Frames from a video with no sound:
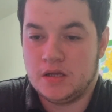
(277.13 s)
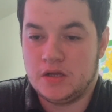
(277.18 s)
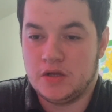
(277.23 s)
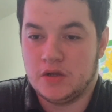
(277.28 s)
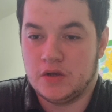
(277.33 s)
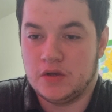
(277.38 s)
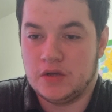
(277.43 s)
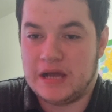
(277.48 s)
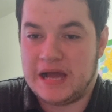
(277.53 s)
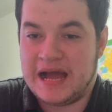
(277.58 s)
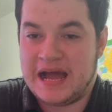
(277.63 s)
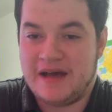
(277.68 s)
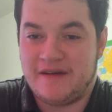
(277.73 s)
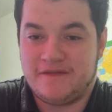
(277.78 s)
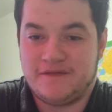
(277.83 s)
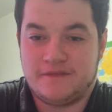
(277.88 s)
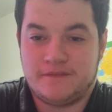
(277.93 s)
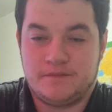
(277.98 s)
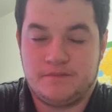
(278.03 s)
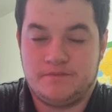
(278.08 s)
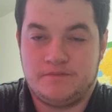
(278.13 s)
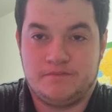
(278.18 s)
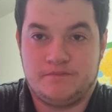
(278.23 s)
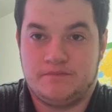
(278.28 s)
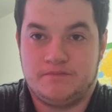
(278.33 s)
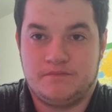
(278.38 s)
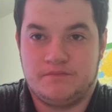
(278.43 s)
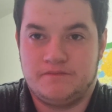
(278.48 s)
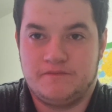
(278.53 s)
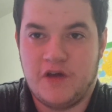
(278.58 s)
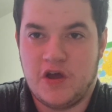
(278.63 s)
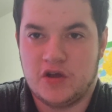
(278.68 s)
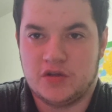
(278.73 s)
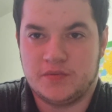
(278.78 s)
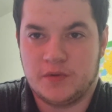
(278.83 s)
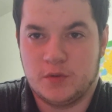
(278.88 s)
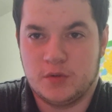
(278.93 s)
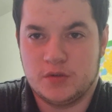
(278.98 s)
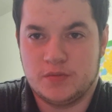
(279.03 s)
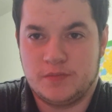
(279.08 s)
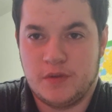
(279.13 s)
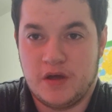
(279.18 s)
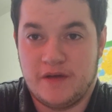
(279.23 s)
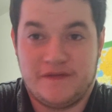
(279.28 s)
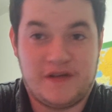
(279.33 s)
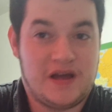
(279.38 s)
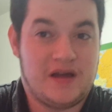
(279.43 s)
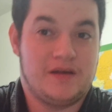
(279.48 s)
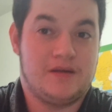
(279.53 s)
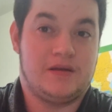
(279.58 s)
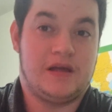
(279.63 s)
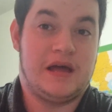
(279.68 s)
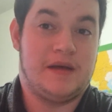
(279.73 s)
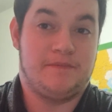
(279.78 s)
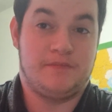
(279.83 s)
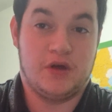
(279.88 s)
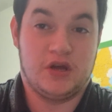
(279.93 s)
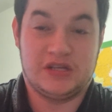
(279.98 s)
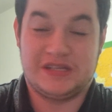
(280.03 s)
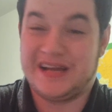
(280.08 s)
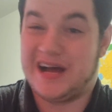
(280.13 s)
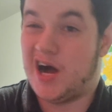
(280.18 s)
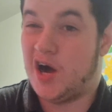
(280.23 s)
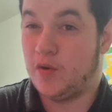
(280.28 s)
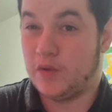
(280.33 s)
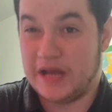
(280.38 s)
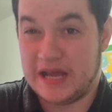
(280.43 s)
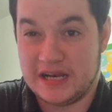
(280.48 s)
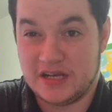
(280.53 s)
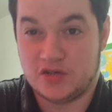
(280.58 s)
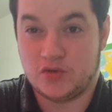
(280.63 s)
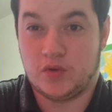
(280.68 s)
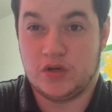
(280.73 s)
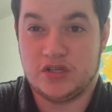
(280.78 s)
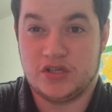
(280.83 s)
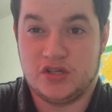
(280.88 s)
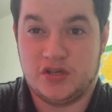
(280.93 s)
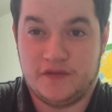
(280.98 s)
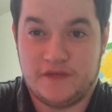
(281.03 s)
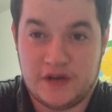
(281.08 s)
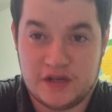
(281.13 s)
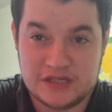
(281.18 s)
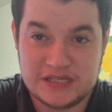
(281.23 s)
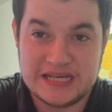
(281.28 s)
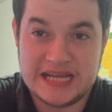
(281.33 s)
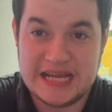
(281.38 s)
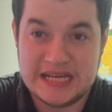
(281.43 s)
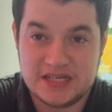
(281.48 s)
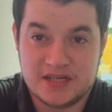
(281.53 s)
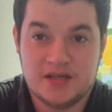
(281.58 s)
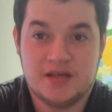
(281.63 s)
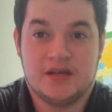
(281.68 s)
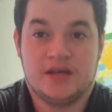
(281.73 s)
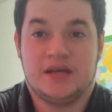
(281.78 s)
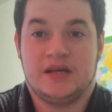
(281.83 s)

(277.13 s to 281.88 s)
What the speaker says: you know, have various bubbles burst? Are we heading towards a 2008